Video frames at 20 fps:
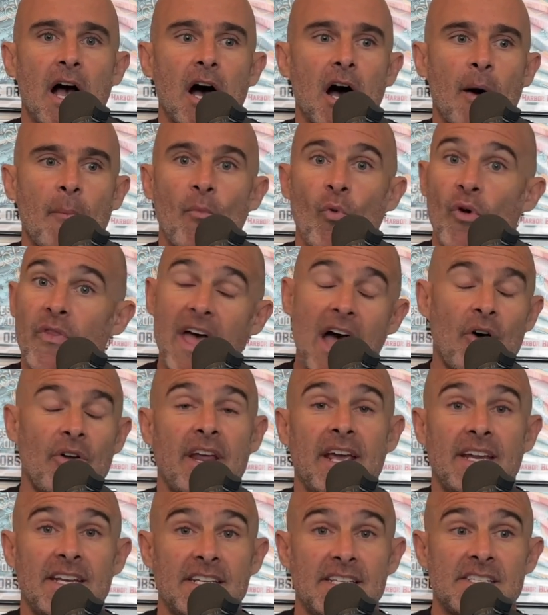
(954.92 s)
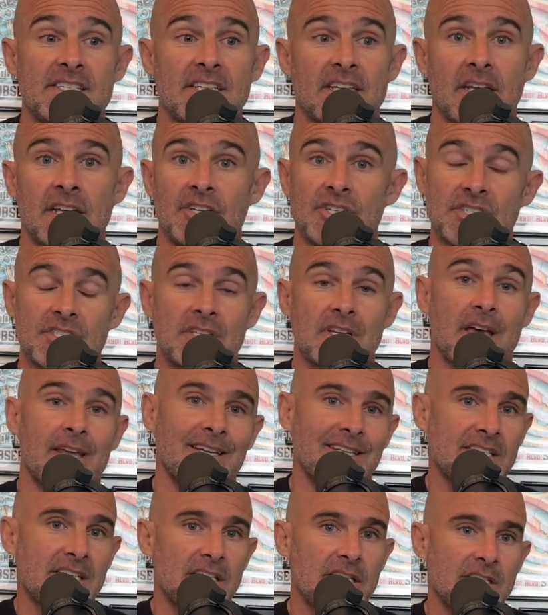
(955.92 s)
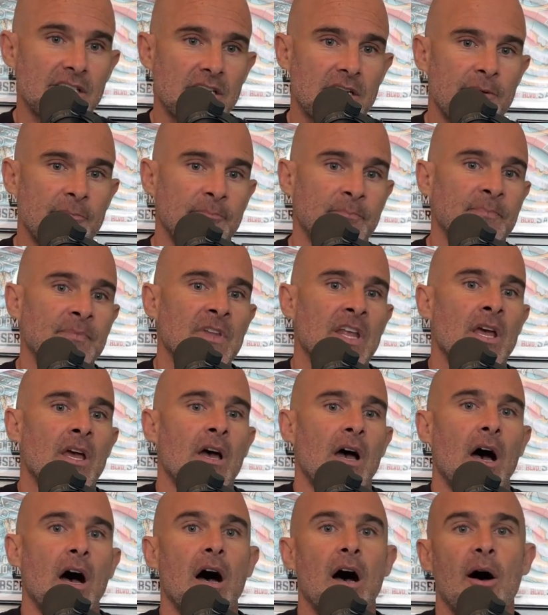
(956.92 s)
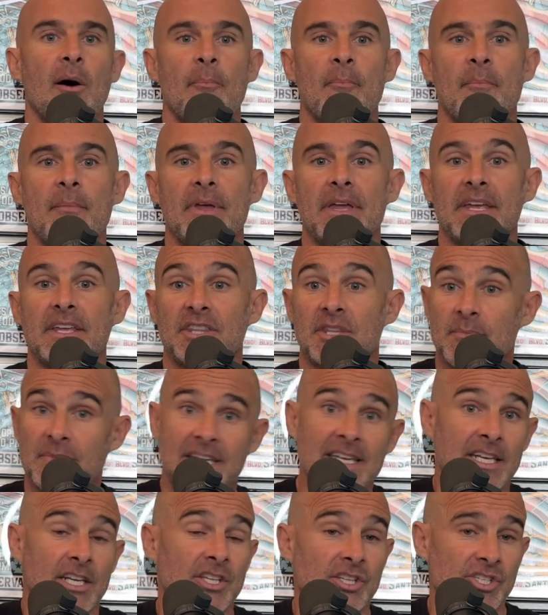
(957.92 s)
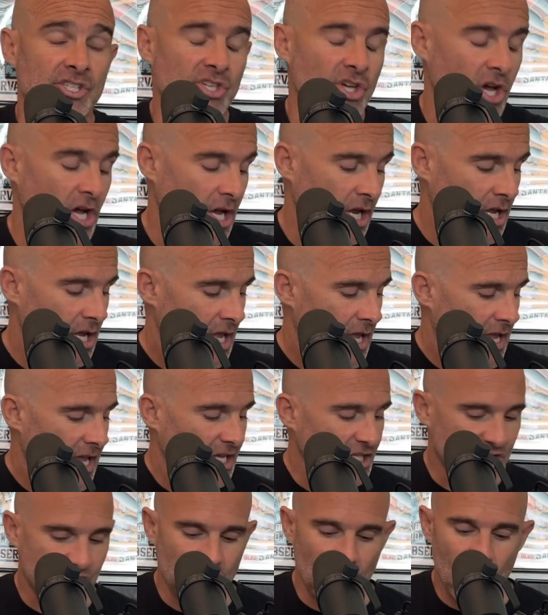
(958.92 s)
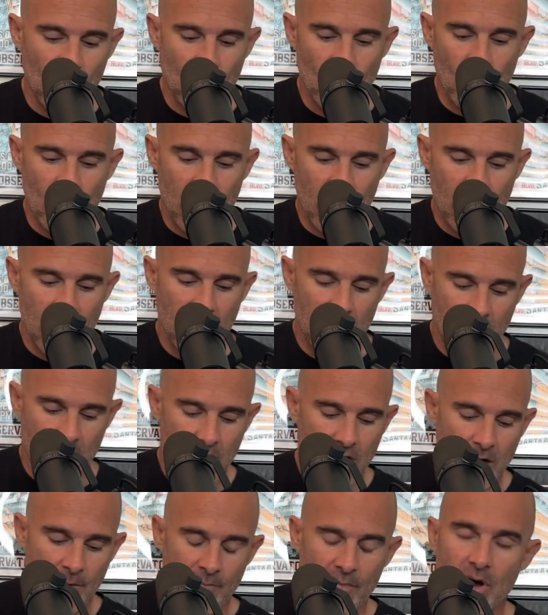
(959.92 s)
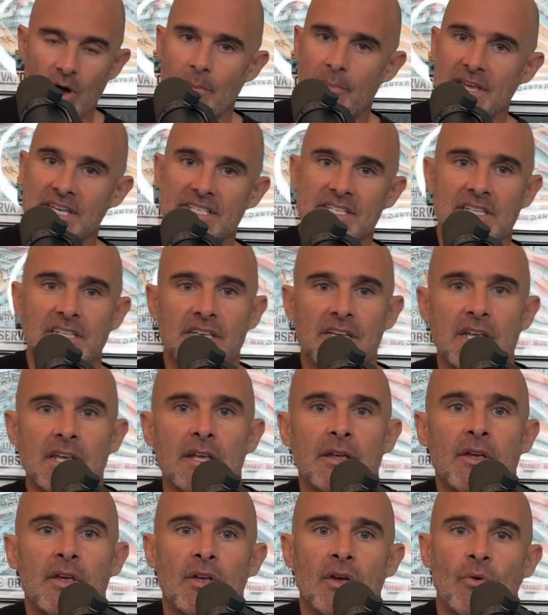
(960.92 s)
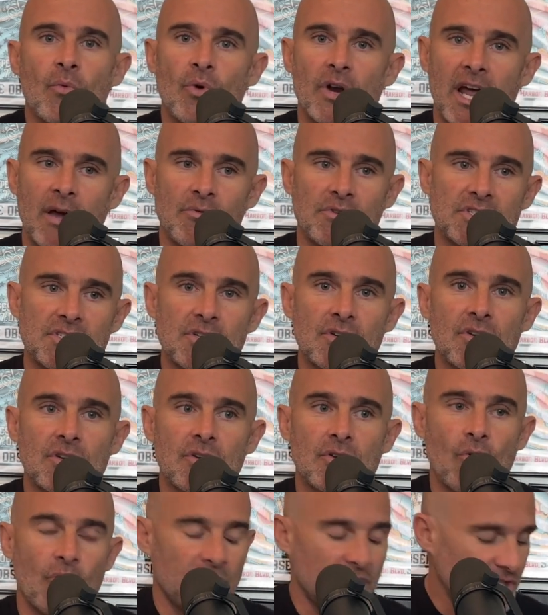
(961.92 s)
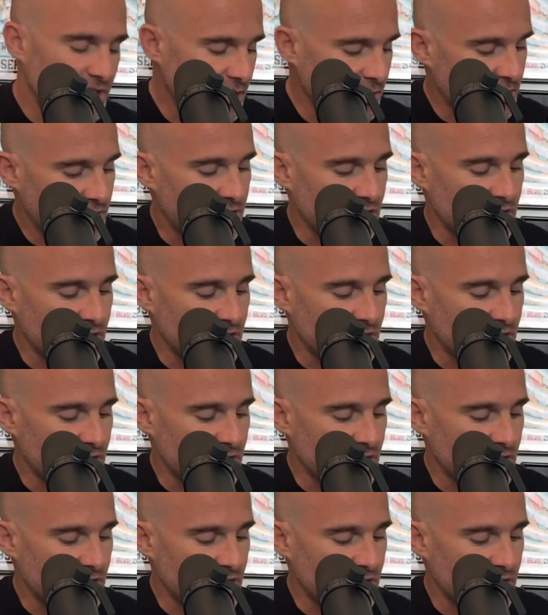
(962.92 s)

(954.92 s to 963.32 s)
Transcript: without any singing, just to kind of tease it at the beginning of the song. And so basically what I was going to do is just